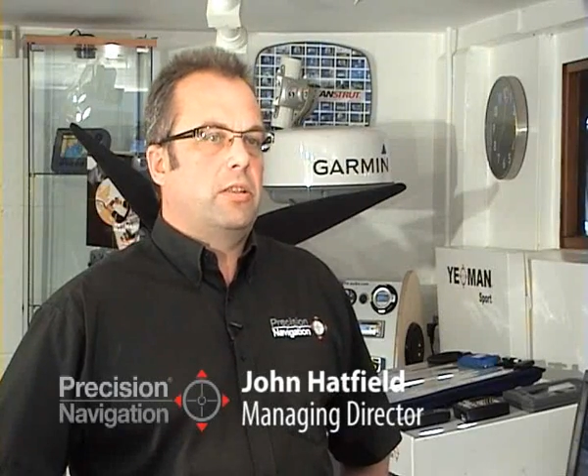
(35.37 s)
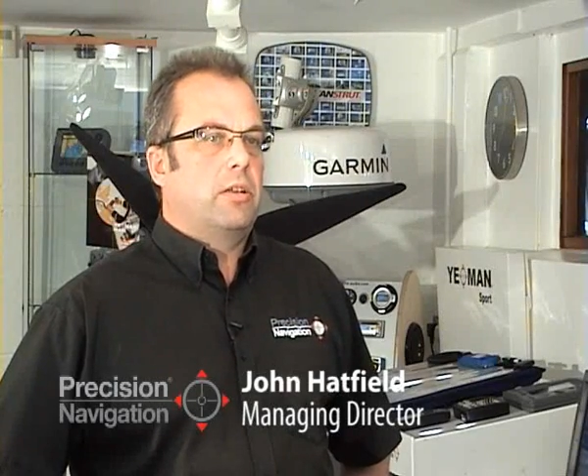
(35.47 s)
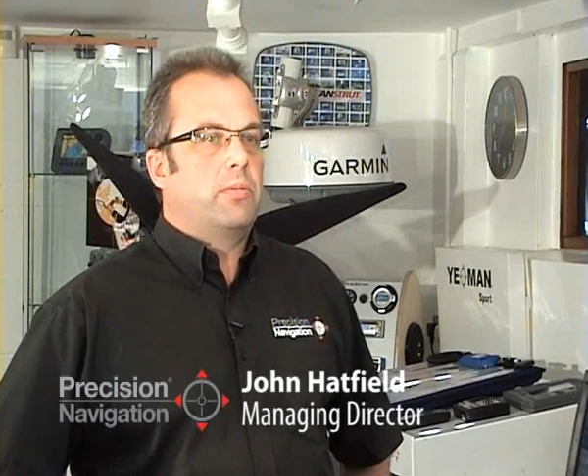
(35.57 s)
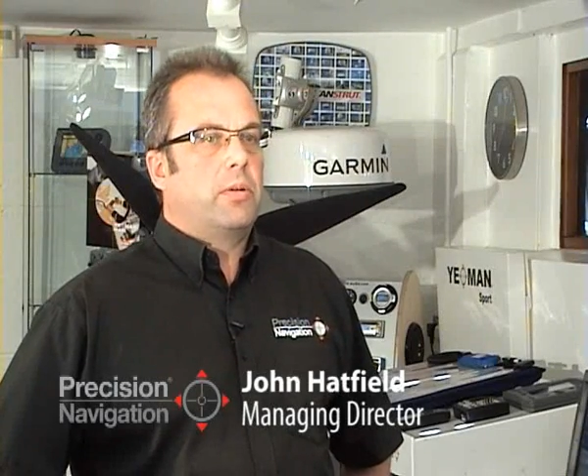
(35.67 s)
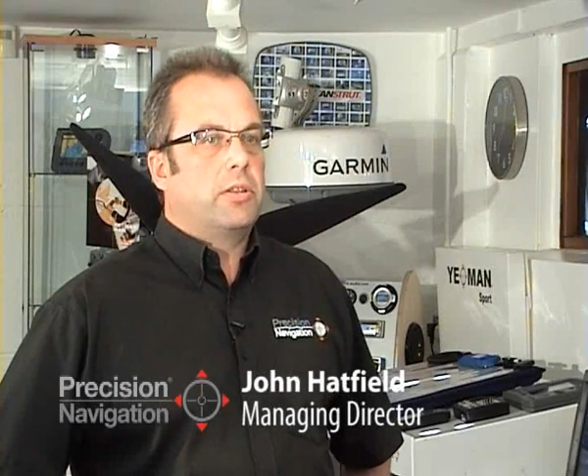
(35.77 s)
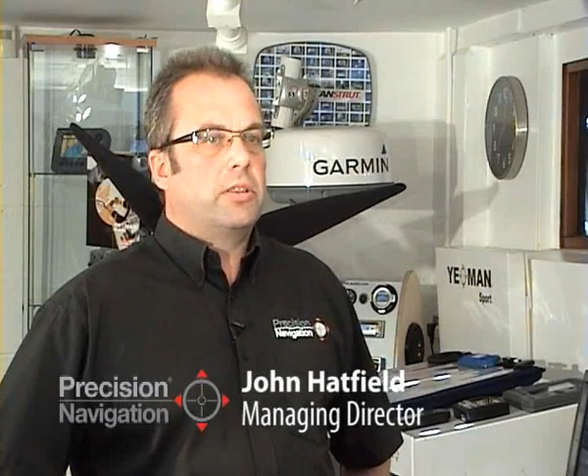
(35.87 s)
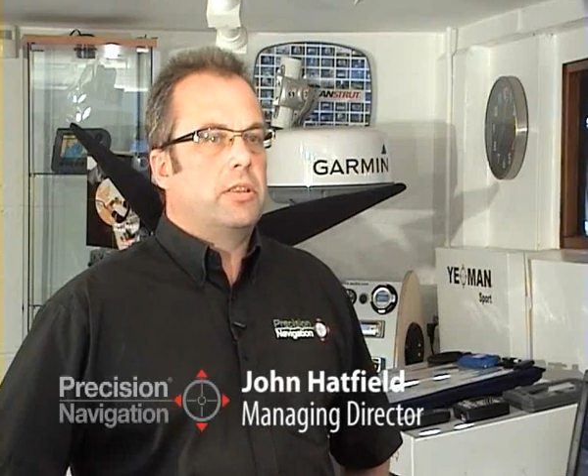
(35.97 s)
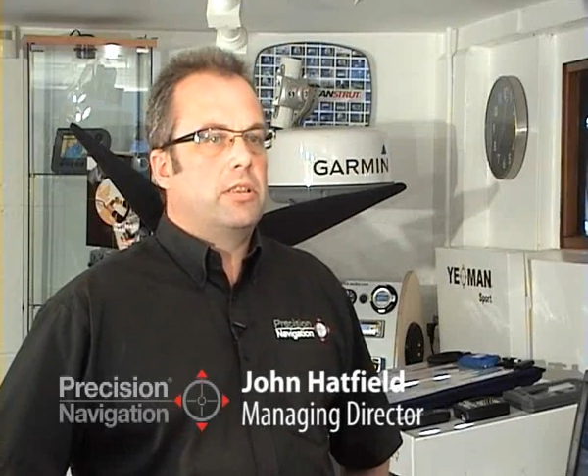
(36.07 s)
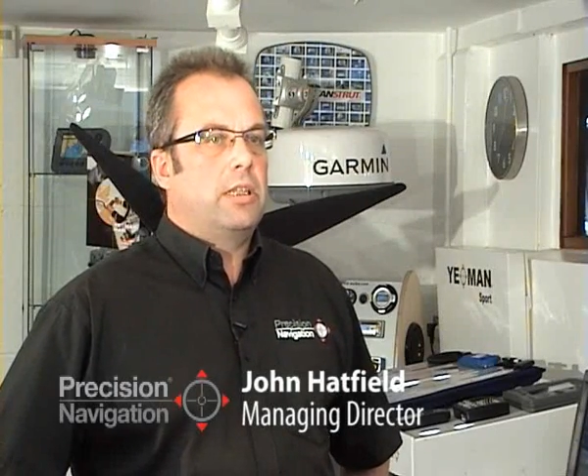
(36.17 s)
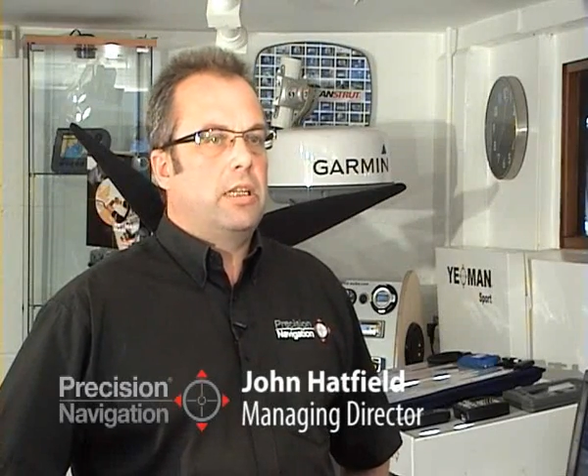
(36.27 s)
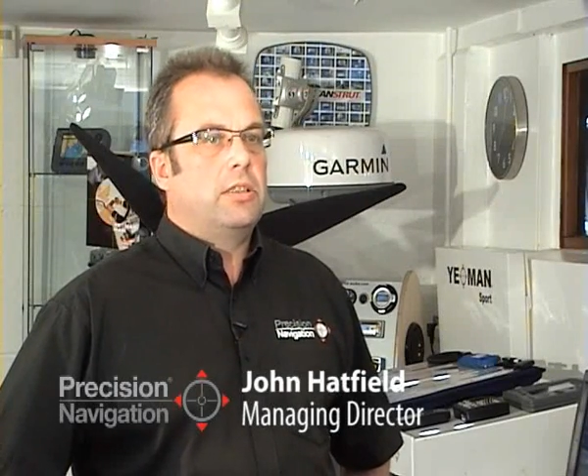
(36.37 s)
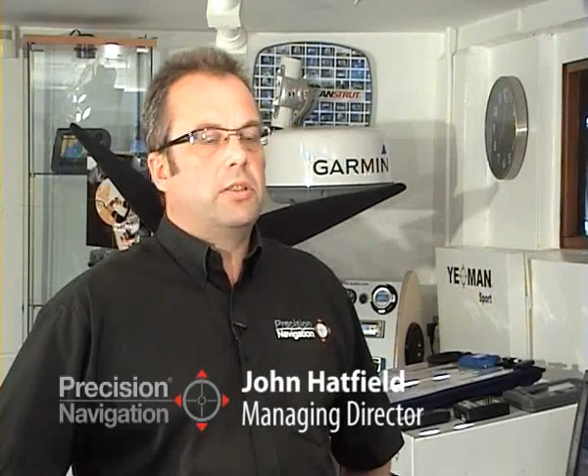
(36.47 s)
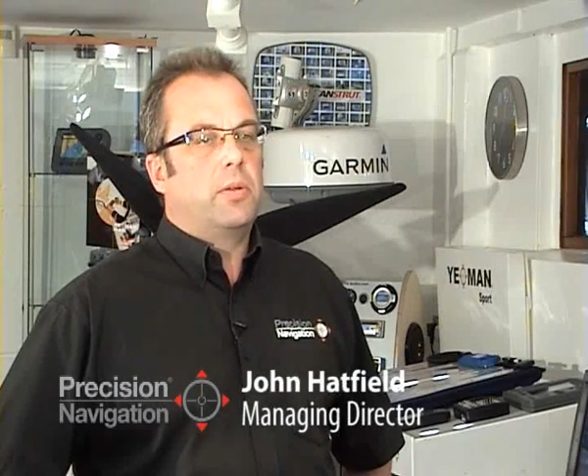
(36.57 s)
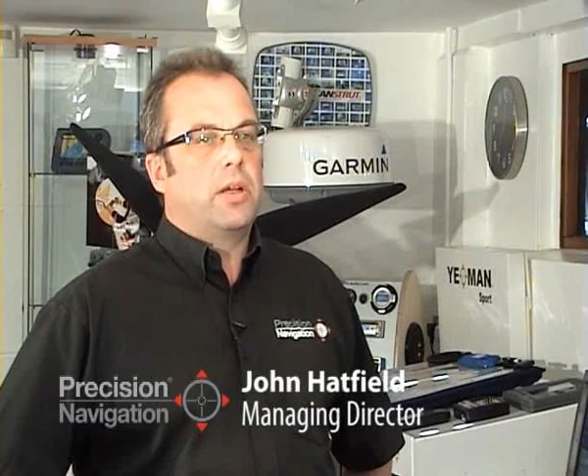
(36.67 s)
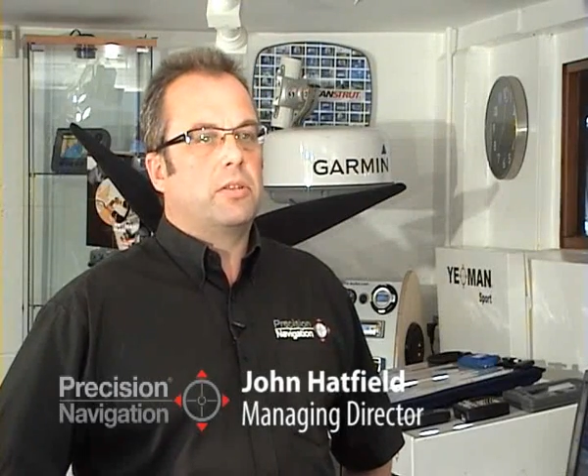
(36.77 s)
to Yeoman plotters in
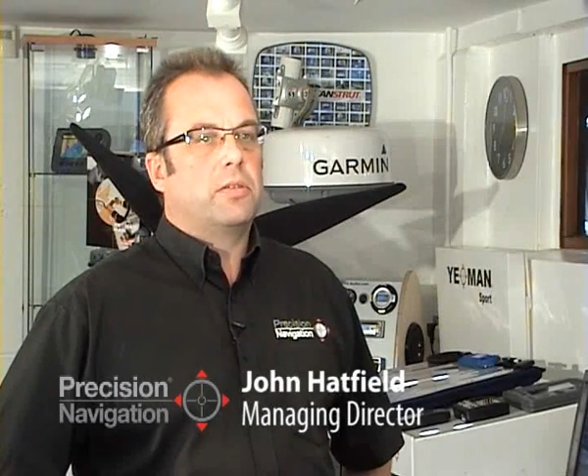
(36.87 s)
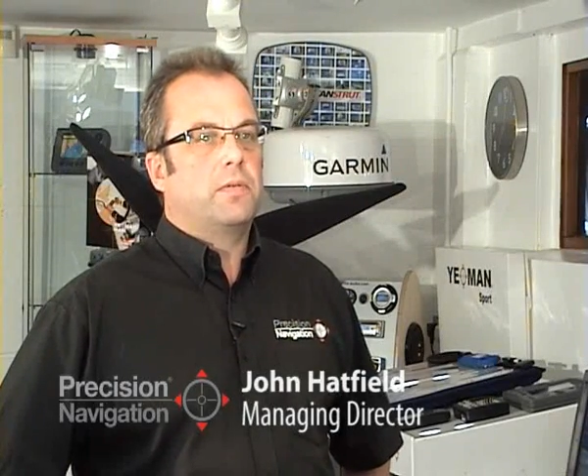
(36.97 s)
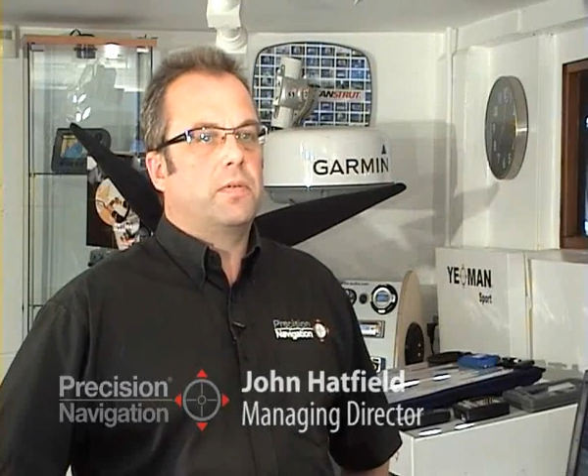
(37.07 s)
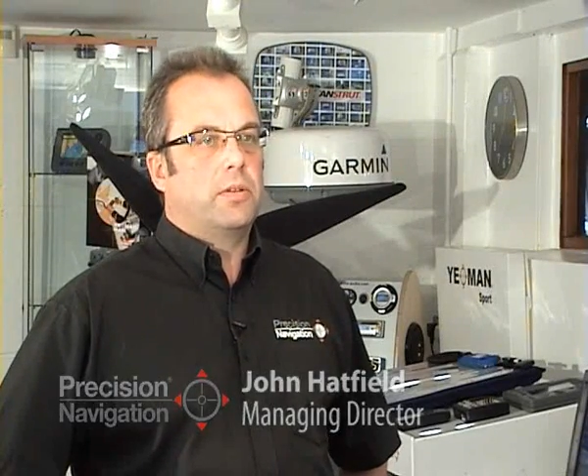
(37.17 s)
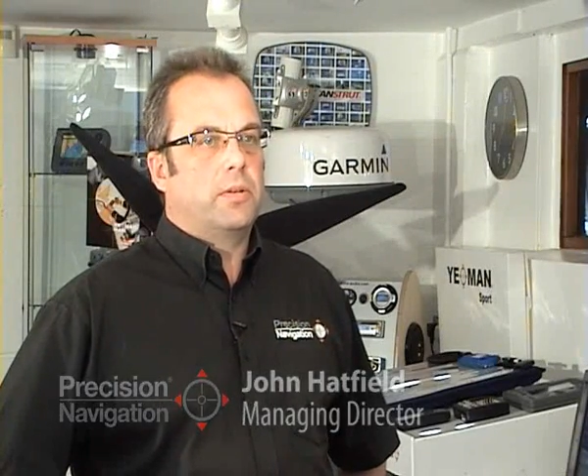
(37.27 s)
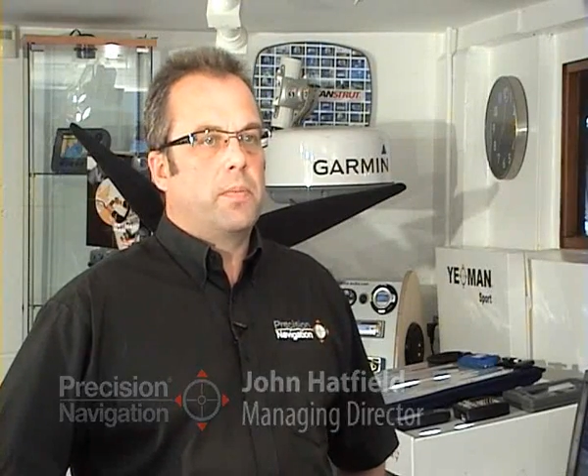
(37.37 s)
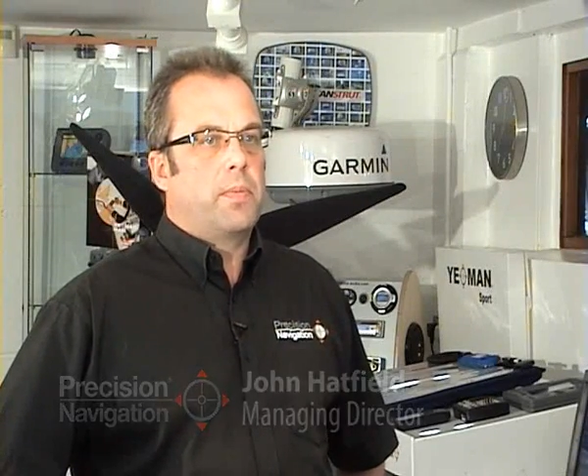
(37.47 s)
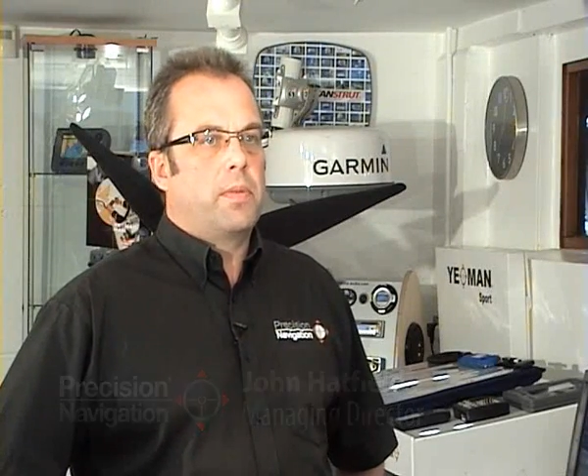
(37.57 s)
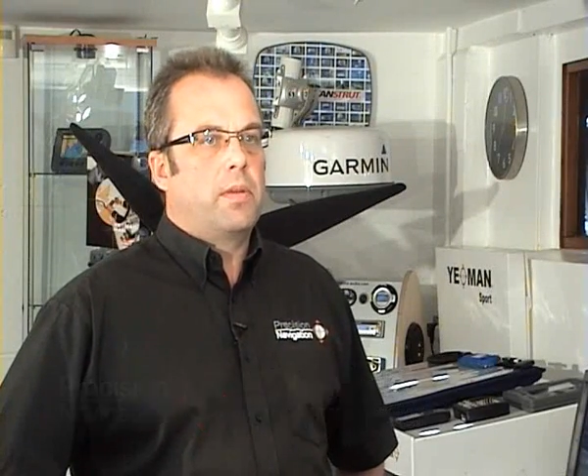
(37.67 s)
2004.